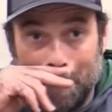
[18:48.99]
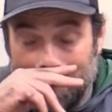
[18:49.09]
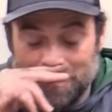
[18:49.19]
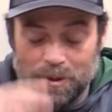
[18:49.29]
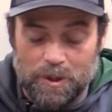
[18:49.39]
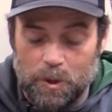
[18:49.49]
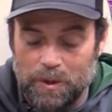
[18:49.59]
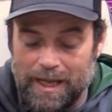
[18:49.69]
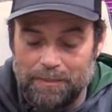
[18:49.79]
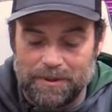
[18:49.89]
So a
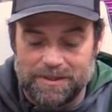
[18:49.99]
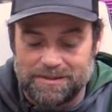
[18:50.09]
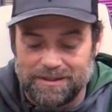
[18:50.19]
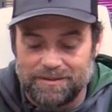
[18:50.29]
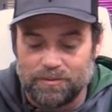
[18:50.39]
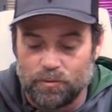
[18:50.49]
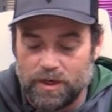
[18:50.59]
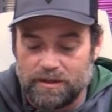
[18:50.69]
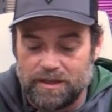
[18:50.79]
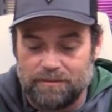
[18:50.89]
gold line Ballista,
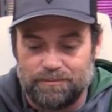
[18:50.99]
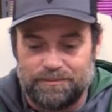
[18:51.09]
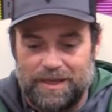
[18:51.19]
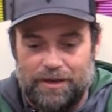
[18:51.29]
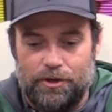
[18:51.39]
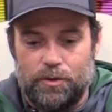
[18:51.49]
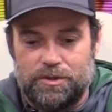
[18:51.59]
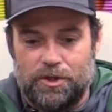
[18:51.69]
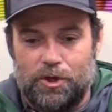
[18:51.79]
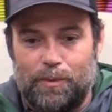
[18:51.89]
really got no
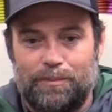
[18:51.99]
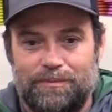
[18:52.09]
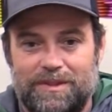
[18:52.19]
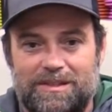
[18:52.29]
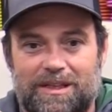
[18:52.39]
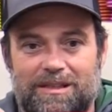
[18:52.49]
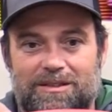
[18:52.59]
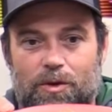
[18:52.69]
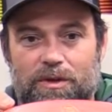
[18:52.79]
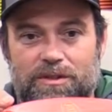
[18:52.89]
dome. This thing
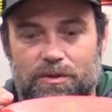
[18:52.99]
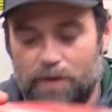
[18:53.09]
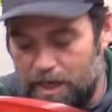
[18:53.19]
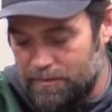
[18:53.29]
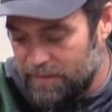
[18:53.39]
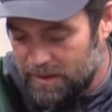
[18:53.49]
is going to the right.